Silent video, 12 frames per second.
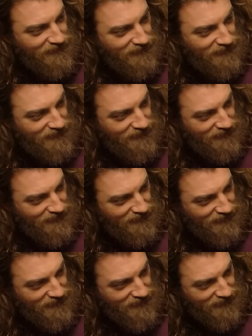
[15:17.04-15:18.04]

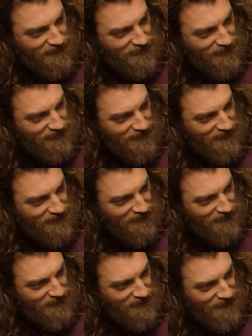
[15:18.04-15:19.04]

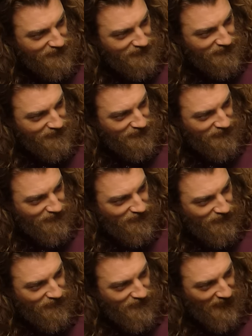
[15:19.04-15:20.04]

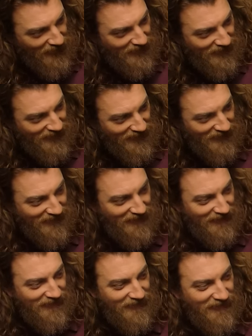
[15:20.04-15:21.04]

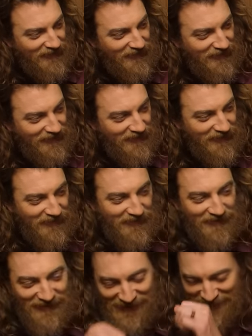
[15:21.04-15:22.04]

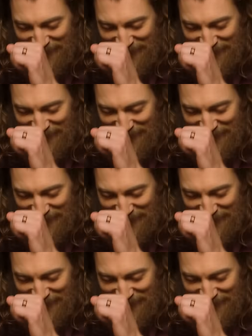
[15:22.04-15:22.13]
This person isn't speaking.